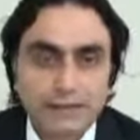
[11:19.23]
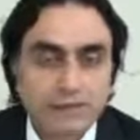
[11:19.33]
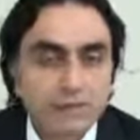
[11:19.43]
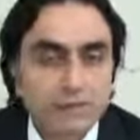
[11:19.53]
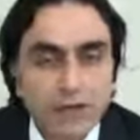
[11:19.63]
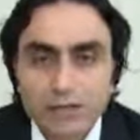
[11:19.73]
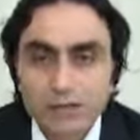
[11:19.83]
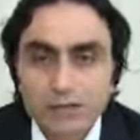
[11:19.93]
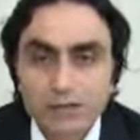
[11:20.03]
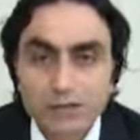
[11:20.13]
They do not
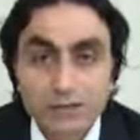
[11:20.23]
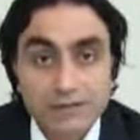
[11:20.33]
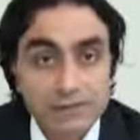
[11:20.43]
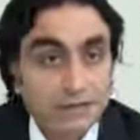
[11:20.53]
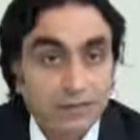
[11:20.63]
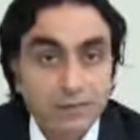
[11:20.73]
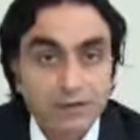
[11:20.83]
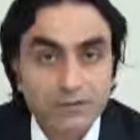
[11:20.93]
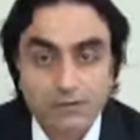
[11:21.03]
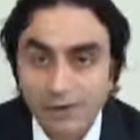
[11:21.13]
want to consider
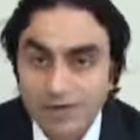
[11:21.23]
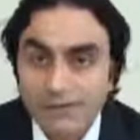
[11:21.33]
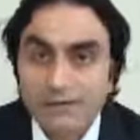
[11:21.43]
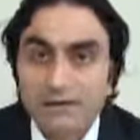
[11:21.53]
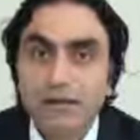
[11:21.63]
about the past,